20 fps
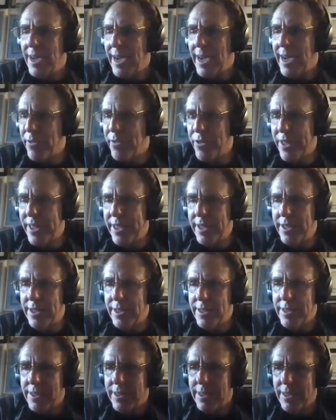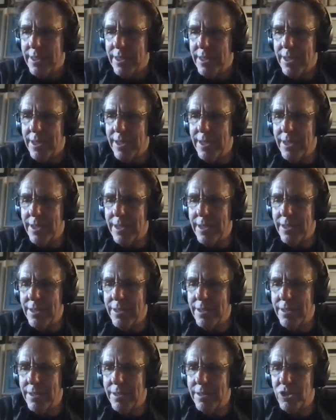think uh,
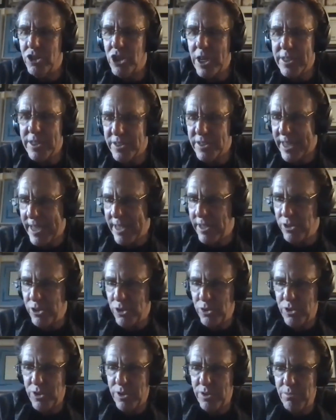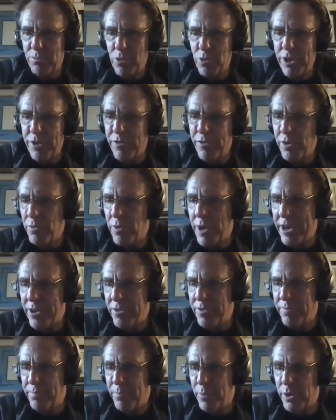John Sayles, who's a wonderful writer
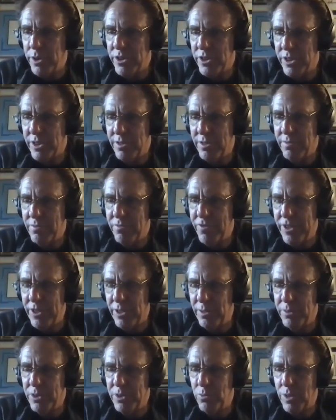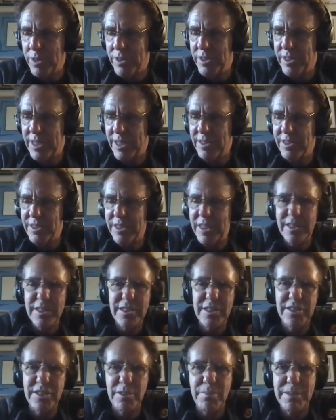of books and films, once said,
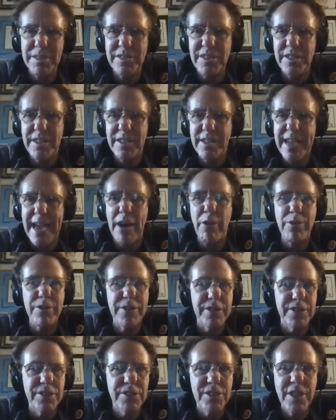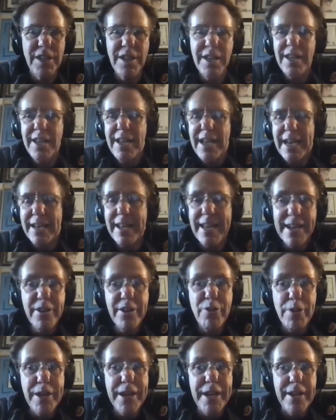cynicism is cowardice. And I
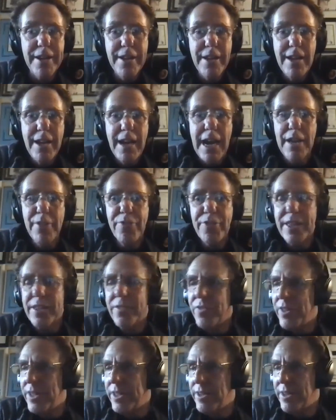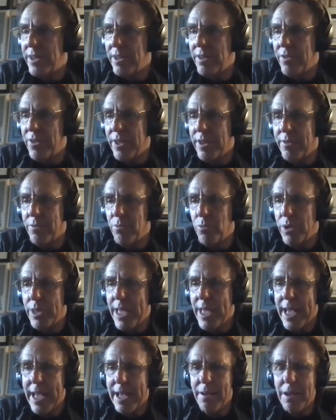agree. I think that, mm. that we,
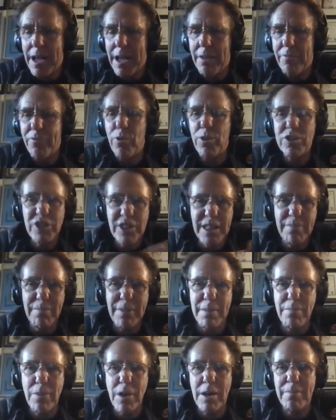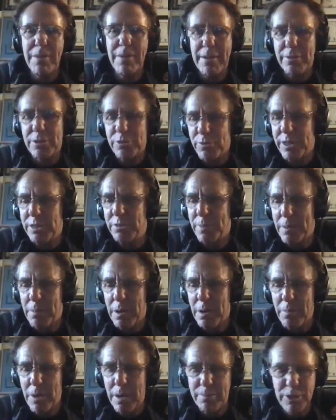uh, fortunately, my mom, I was raised by my
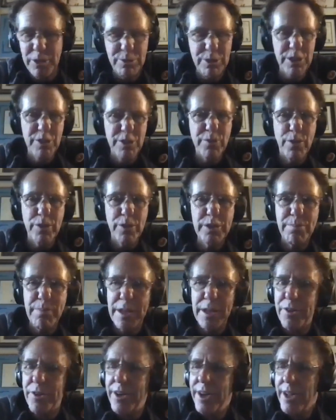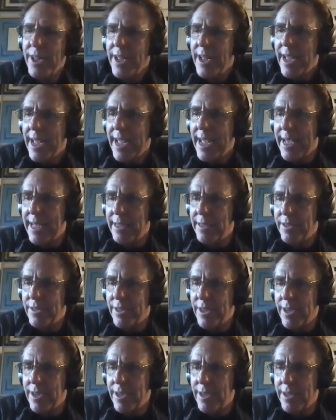mom. She was a divorced mother. And
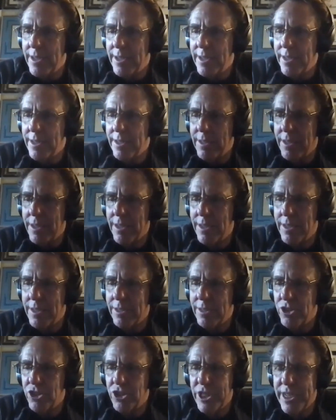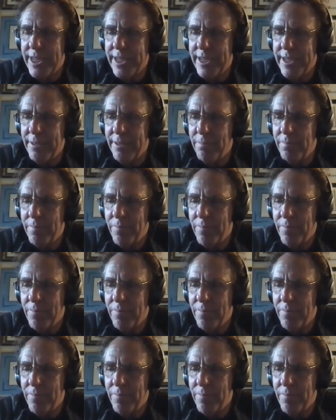uh, uh, she, um,